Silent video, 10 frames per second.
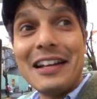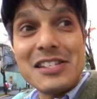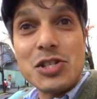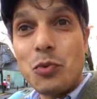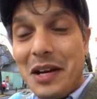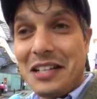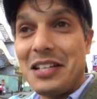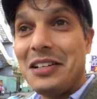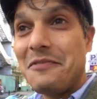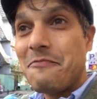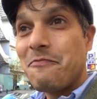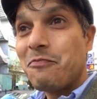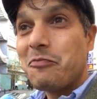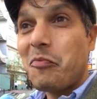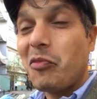and sweet
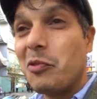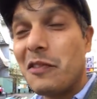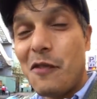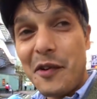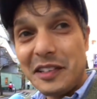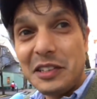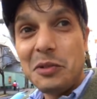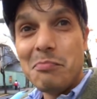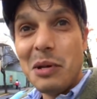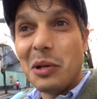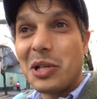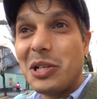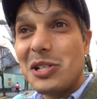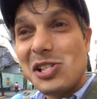with very little milk.